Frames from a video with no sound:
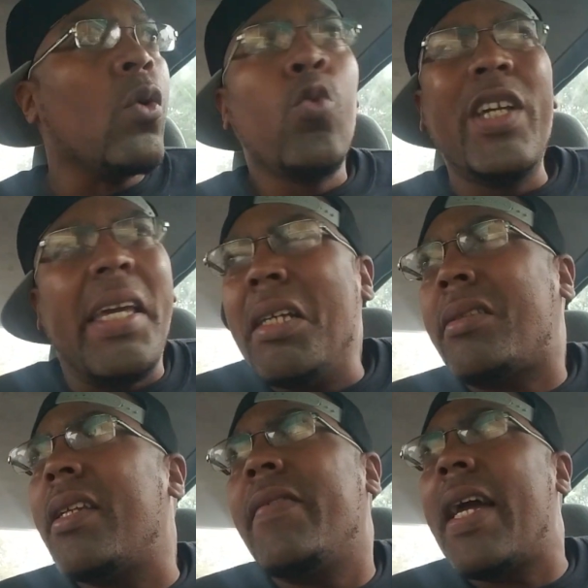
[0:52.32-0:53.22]
We can't
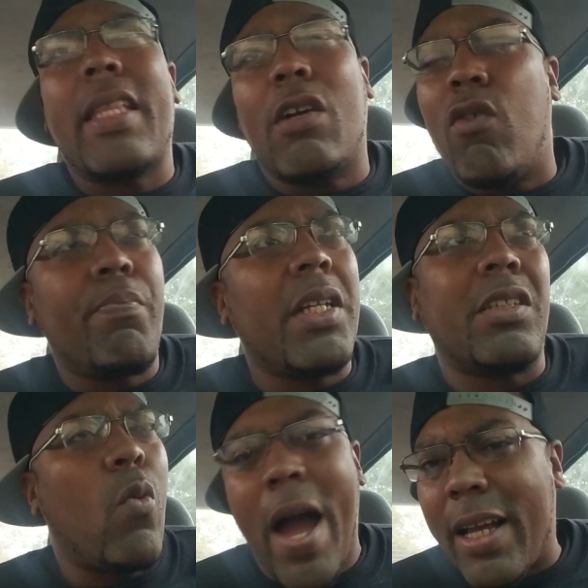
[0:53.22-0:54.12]
sit there and act like Rum Nitty's
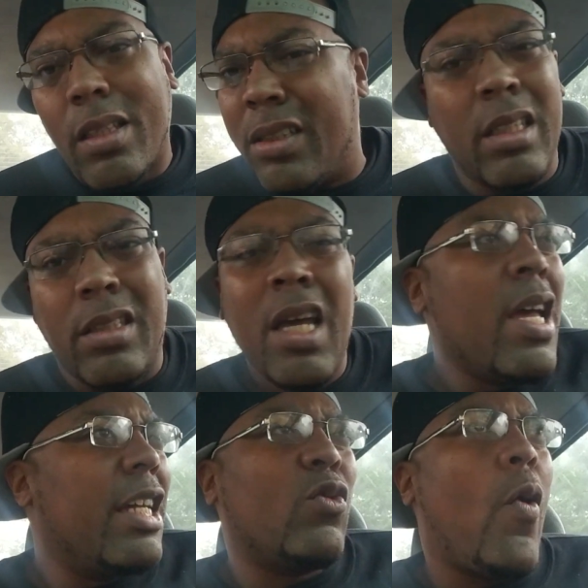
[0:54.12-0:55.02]
a whack, is,
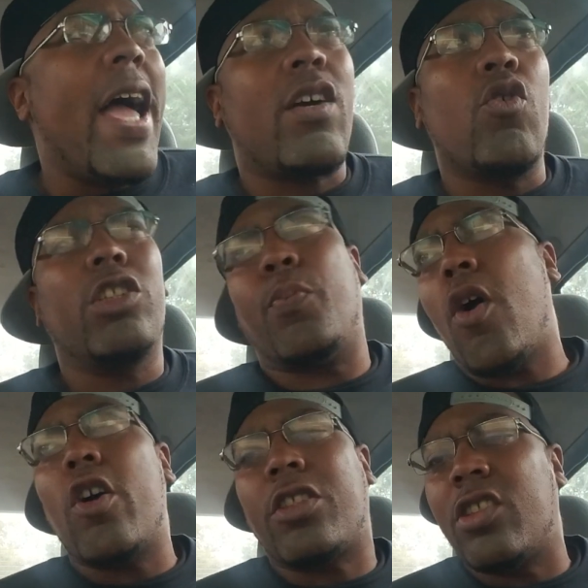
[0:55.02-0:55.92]
is whack or his
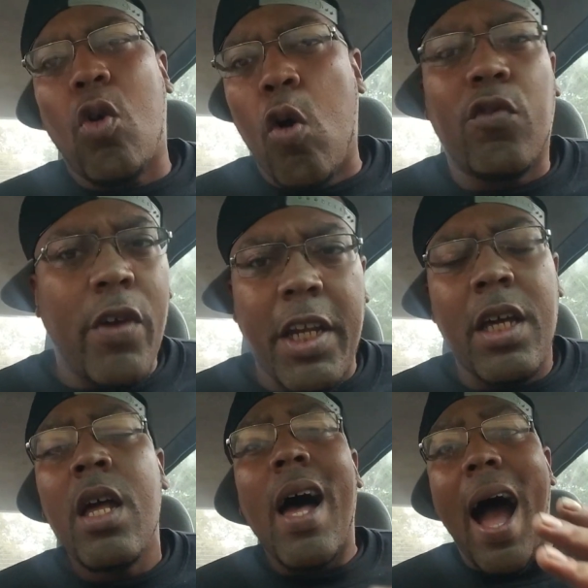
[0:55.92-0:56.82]
bars are just
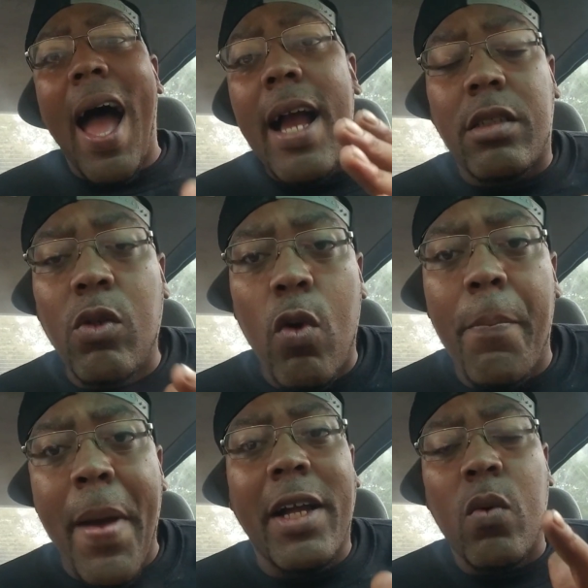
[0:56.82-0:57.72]
overrated. I actually
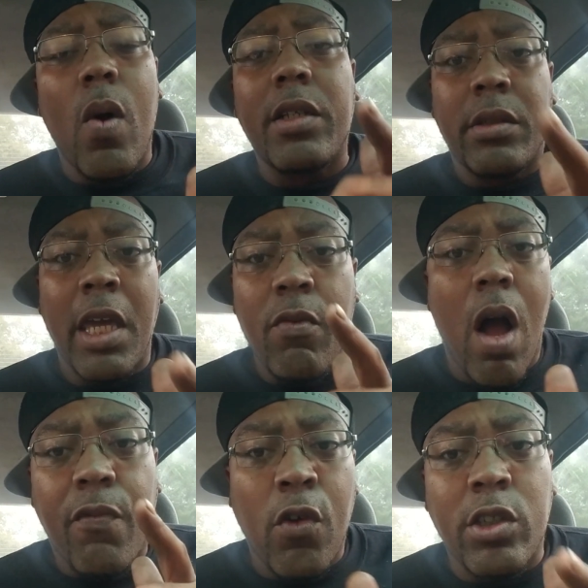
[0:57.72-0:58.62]
went back and watched Tay
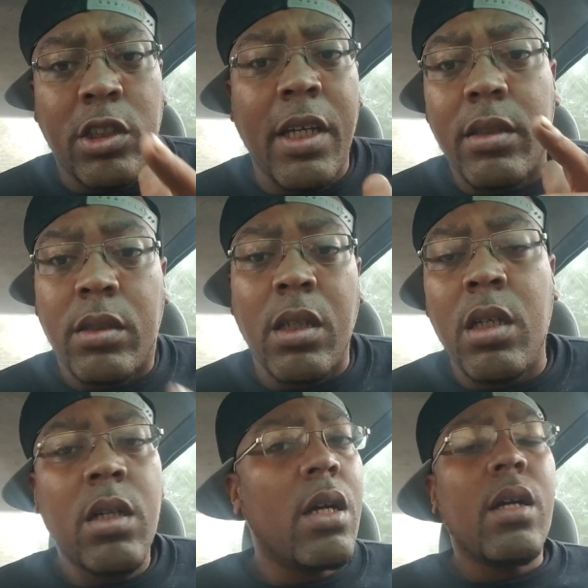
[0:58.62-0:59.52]
Roc versus
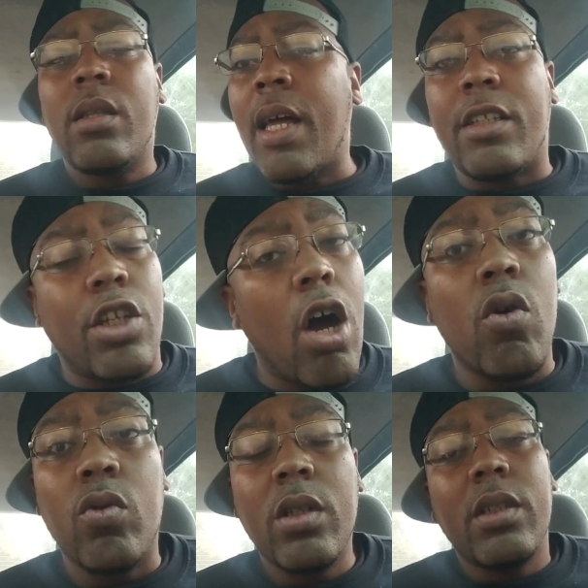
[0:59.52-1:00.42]
JC. Like,
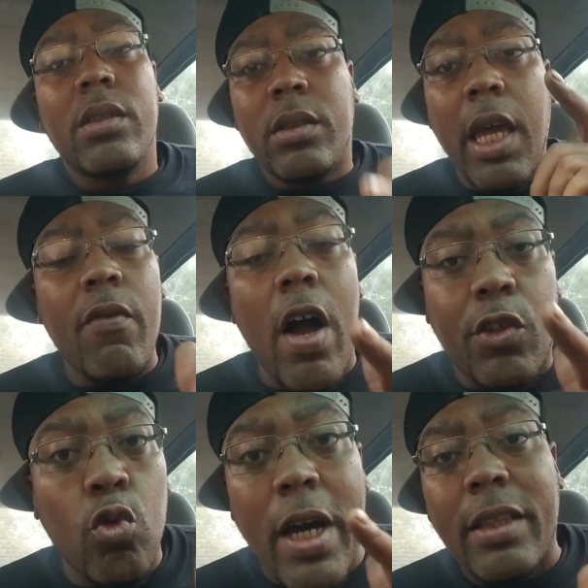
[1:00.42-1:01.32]
yo, Tay Roc,
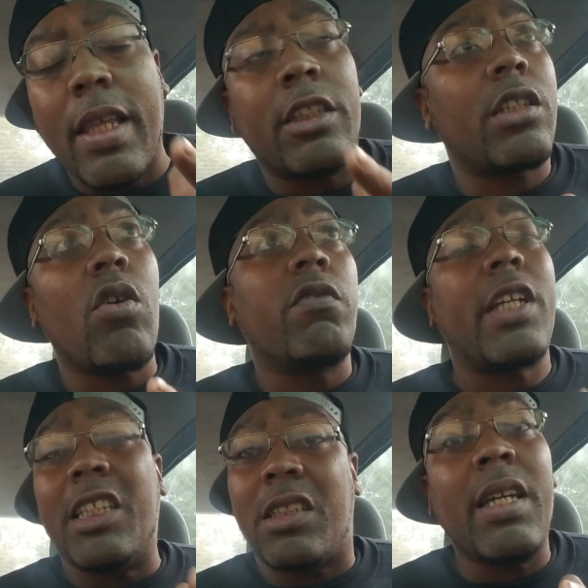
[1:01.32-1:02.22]
you got that shit off.
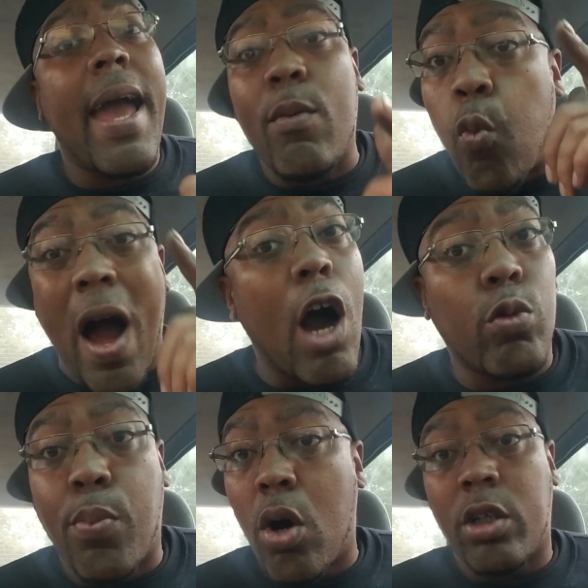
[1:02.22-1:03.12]
JC had
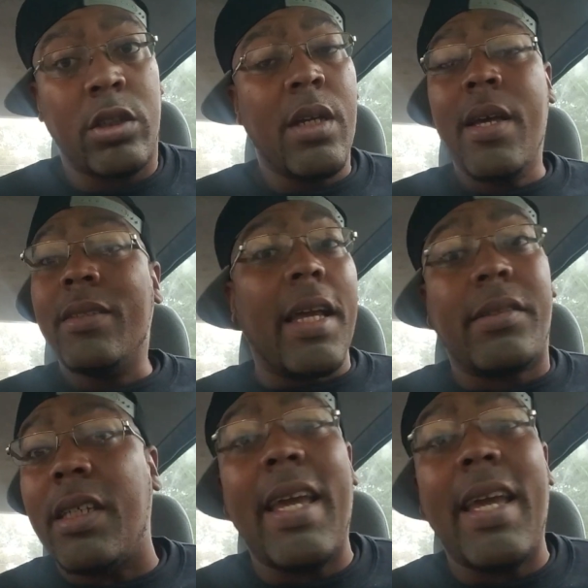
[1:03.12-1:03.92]
wild bars. JC